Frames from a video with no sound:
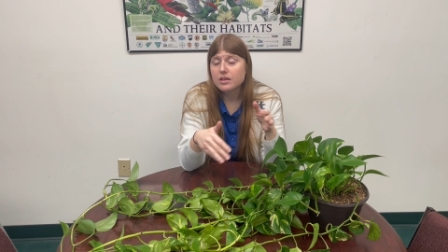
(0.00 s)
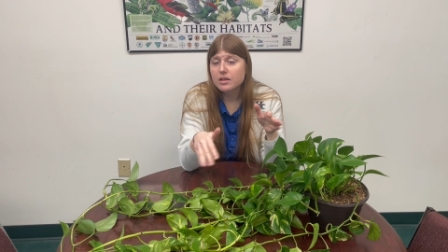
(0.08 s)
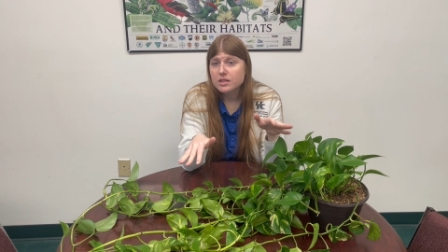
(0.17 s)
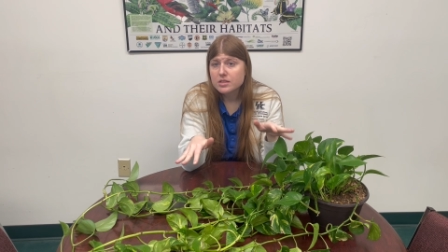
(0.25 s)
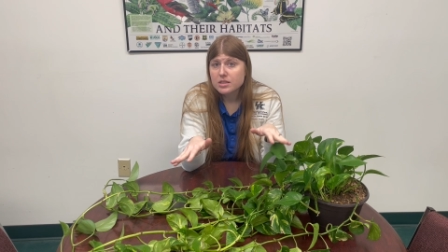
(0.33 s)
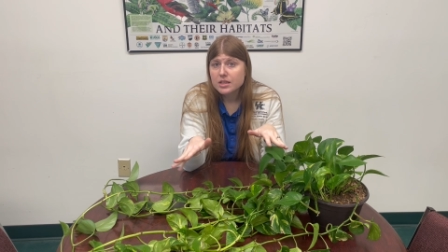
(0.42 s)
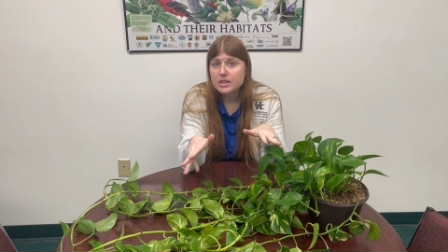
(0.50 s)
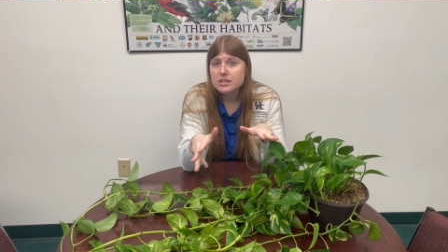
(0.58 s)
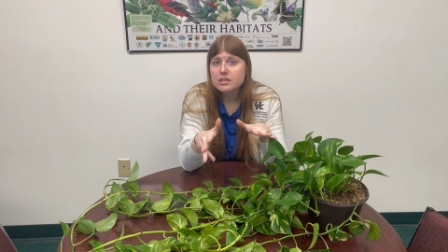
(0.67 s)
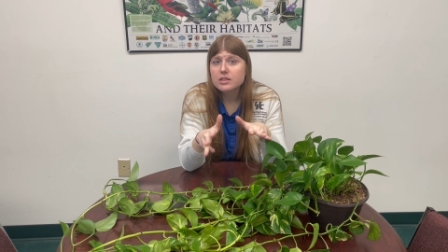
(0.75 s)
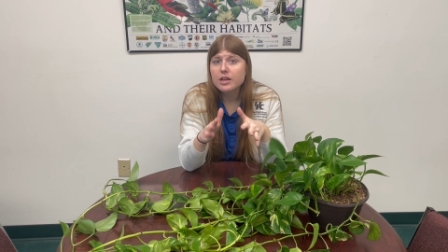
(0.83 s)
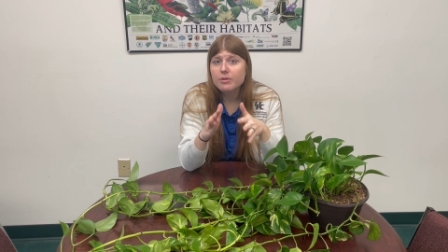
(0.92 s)
honestly, this
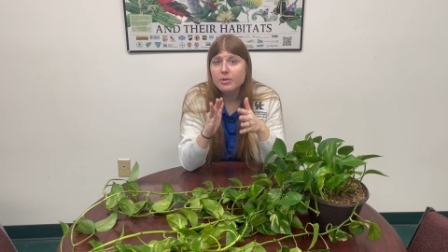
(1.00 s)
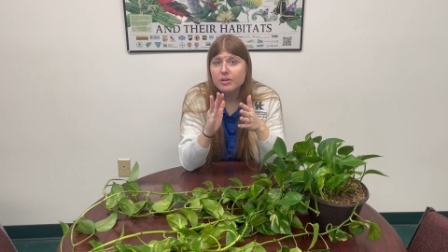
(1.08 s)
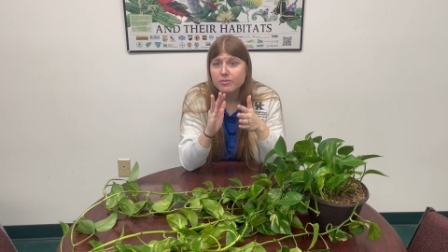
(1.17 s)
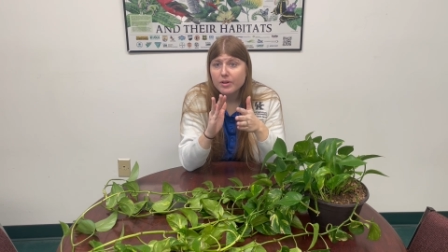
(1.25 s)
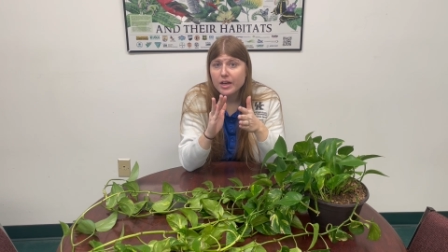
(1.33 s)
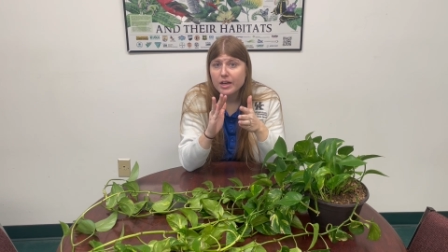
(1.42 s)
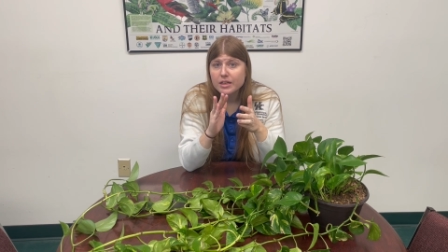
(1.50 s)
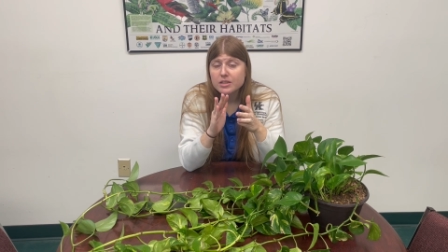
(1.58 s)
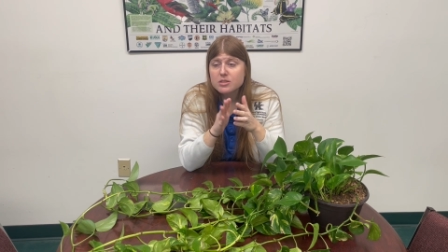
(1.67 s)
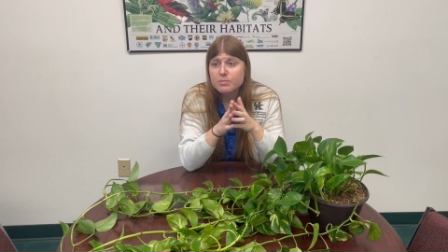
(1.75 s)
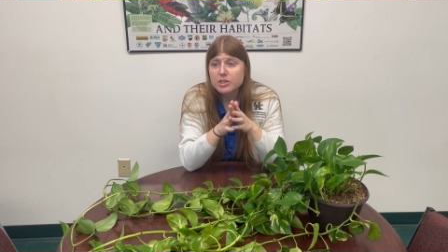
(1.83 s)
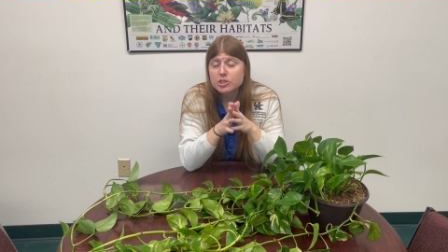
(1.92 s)
climbing vine,
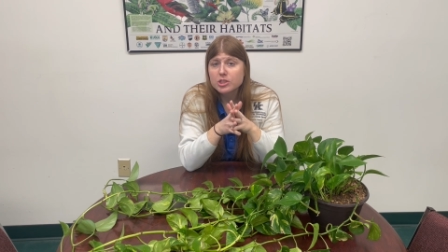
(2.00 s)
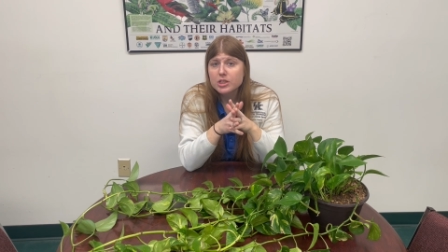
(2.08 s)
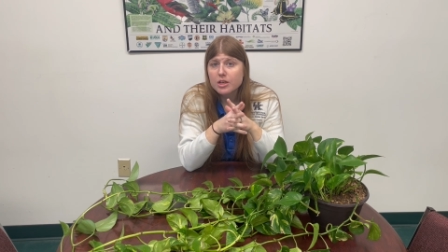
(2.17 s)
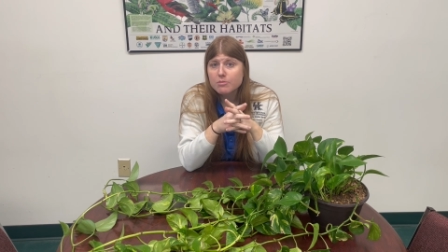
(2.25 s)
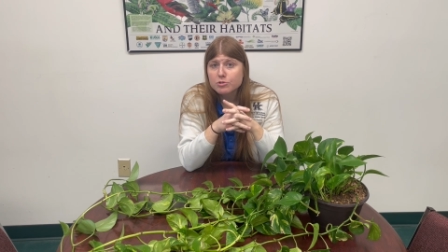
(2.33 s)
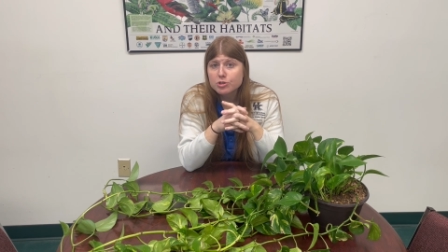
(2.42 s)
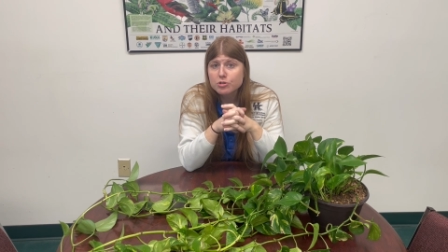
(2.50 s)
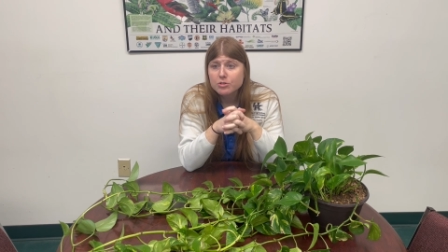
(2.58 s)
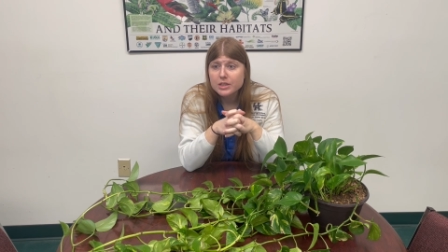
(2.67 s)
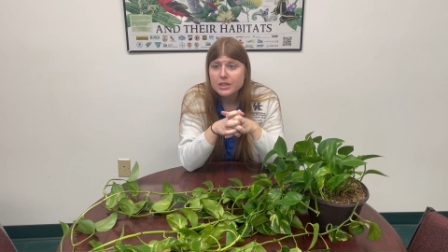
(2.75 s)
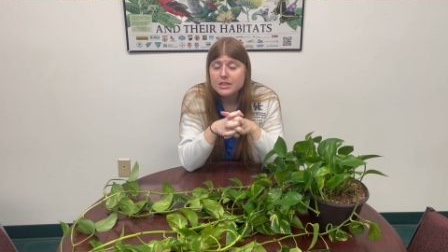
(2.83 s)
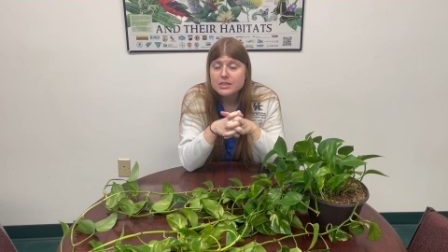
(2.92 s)
especially up
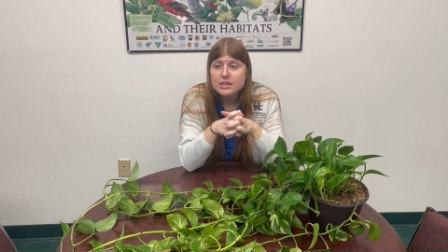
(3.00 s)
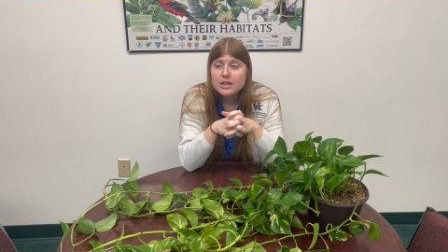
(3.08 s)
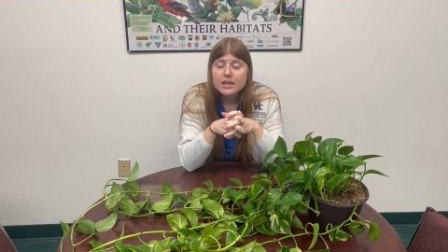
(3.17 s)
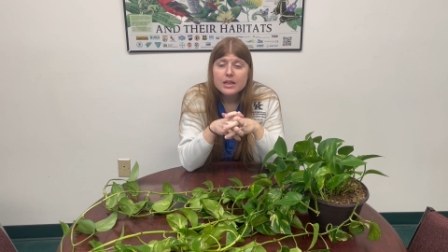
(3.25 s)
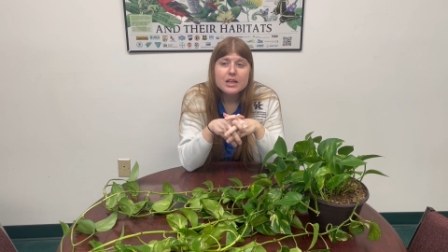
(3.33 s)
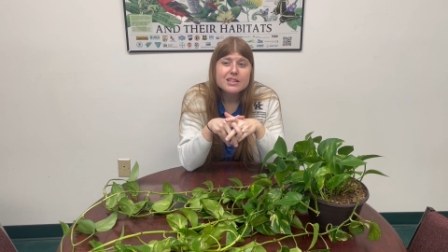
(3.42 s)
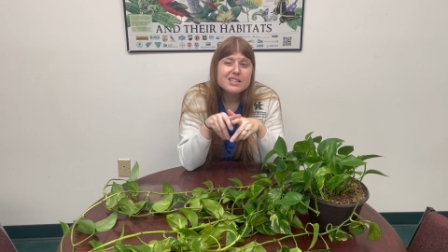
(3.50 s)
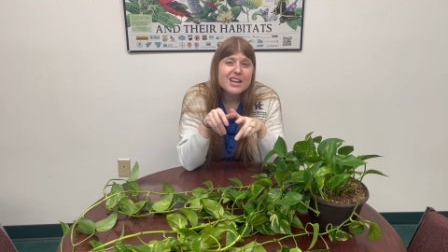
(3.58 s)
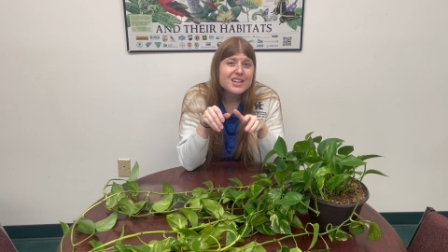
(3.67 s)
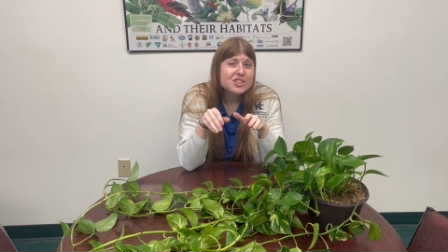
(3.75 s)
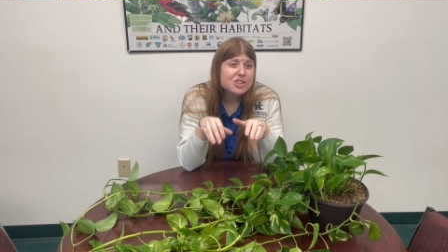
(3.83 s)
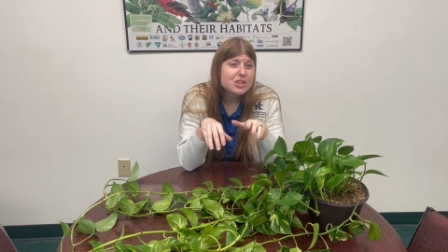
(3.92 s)
trees. It's
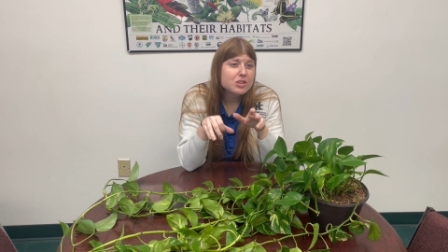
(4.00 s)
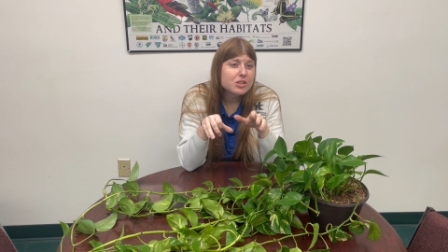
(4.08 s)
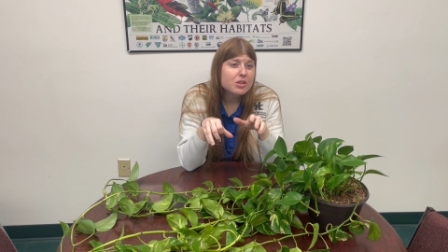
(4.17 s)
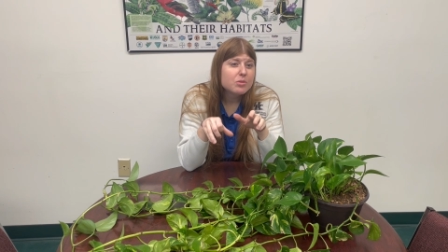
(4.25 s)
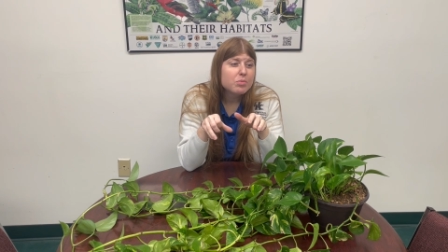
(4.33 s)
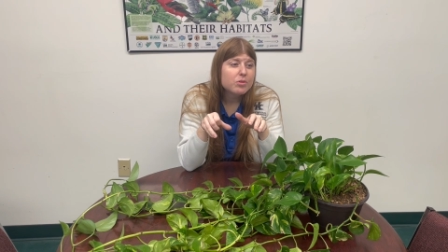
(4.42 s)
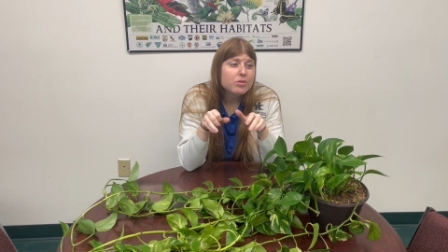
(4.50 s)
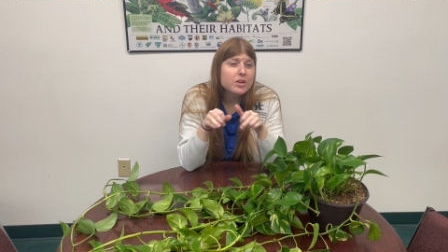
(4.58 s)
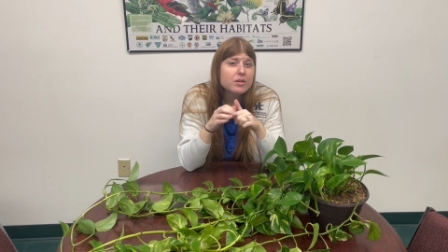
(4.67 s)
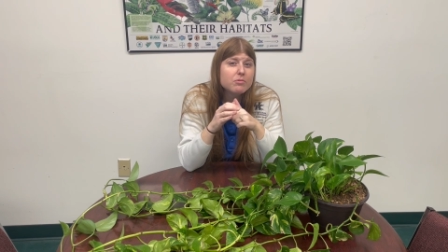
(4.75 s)
actually to the point